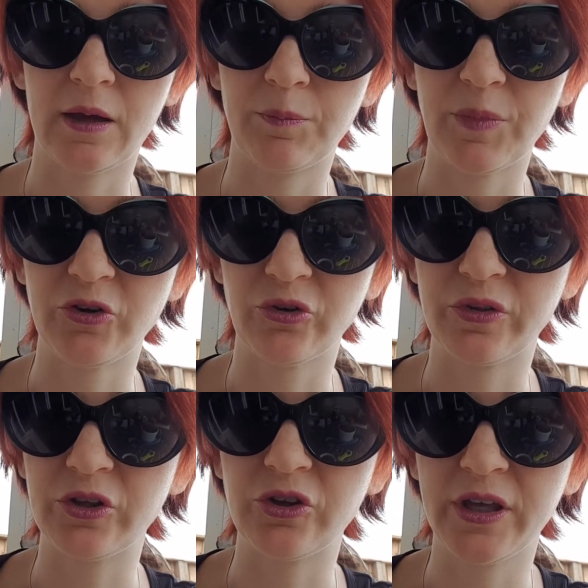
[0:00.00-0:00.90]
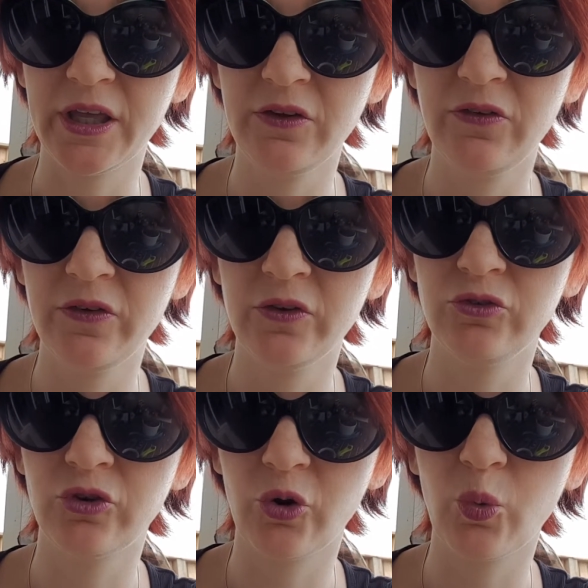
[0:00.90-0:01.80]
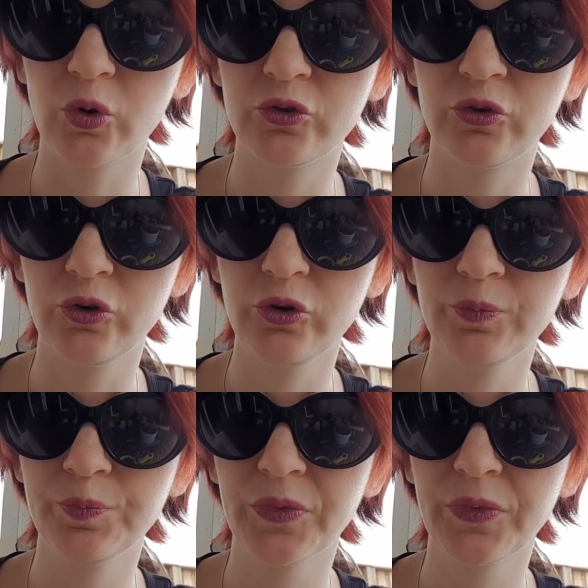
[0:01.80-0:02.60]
Make sure that your kids know what to do,